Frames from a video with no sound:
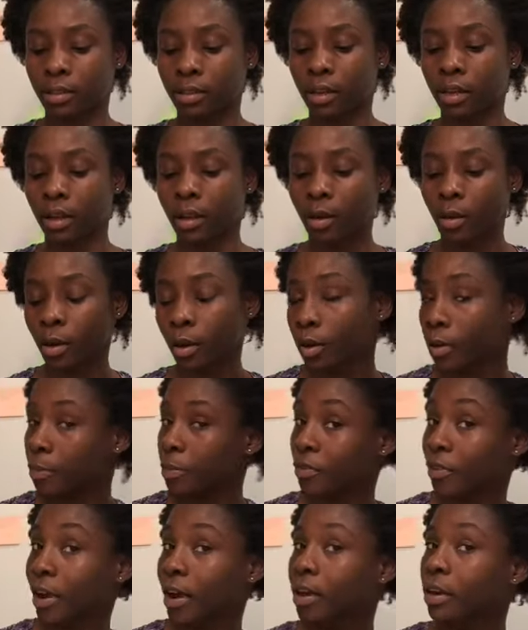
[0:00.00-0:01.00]
So,
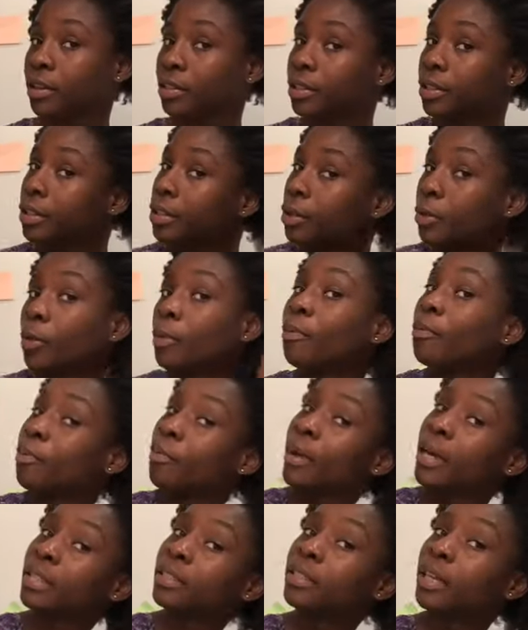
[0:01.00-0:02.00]
before I continue with
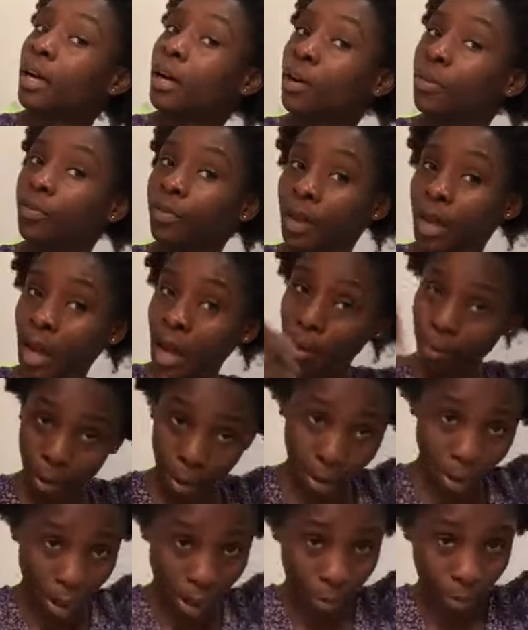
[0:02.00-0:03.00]
myself, I'm
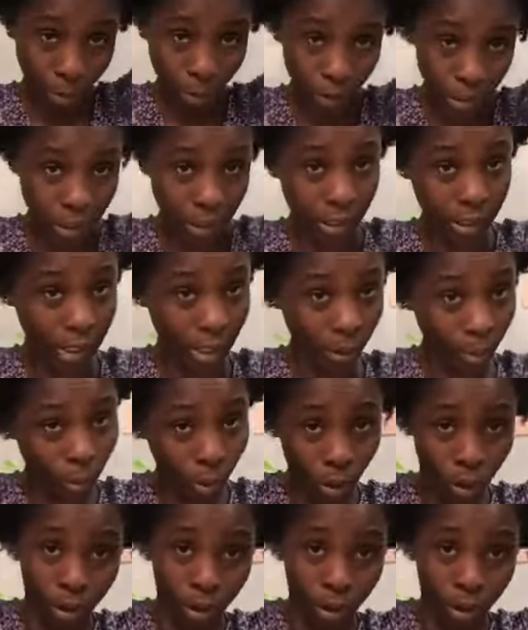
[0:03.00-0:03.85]
going to keep putting some